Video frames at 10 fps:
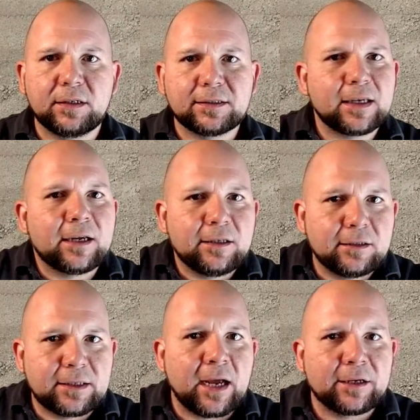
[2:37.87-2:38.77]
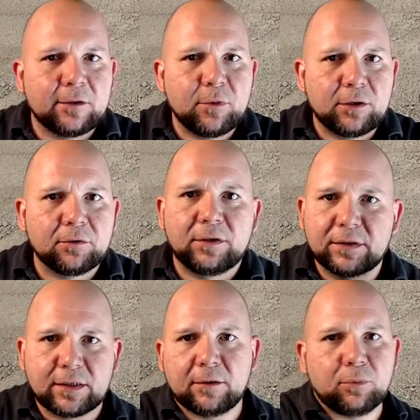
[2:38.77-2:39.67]
It's like a little documentary
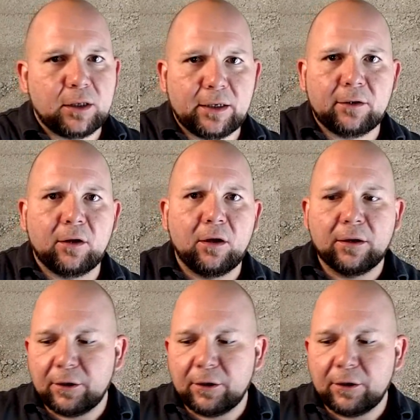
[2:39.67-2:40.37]
that's going to play along.